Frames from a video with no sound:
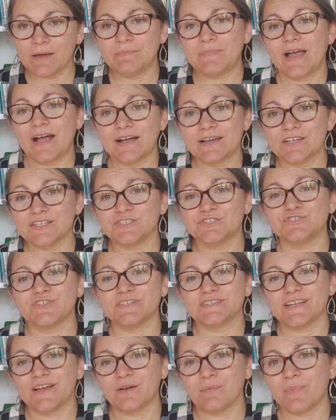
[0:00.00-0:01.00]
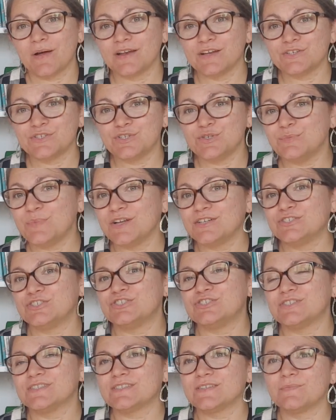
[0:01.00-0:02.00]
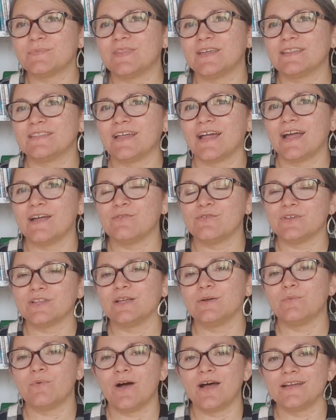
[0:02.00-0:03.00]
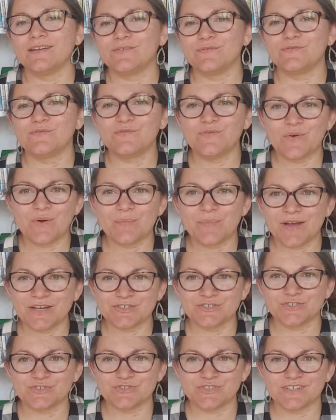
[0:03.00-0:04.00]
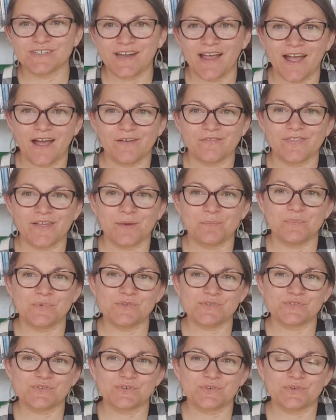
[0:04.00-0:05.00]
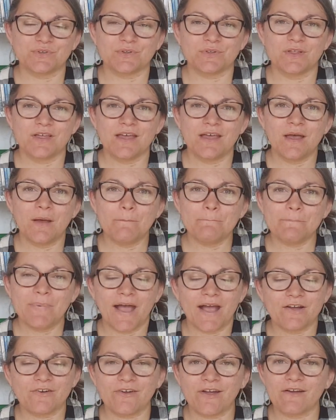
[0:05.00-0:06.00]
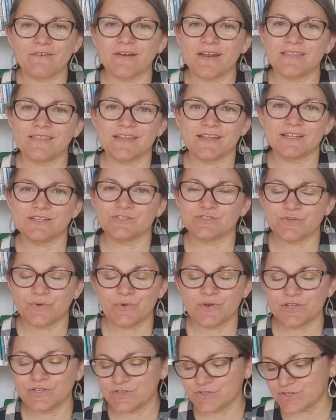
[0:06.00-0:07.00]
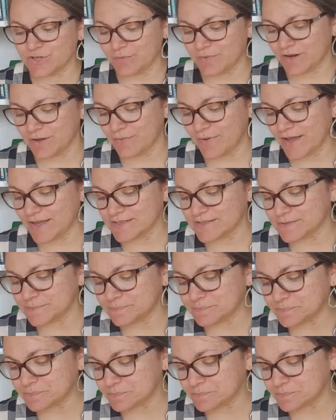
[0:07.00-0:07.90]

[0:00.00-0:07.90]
I'm not going to stress out about it too much. It's just something that I really want for my children to have, that musical background. I think it's so good in so many ways.